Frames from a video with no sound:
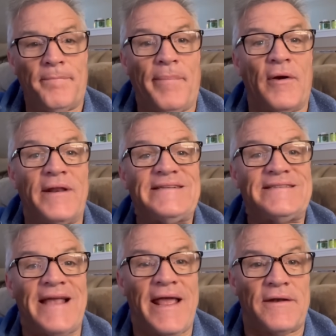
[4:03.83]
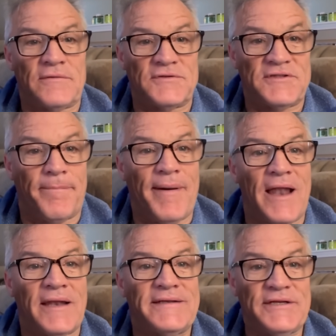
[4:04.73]
Bernie Sanders, the
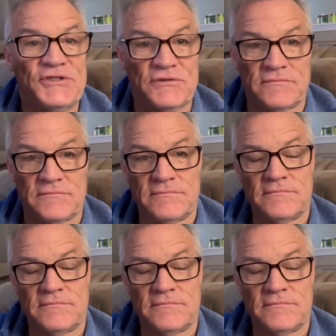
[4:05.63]
politician.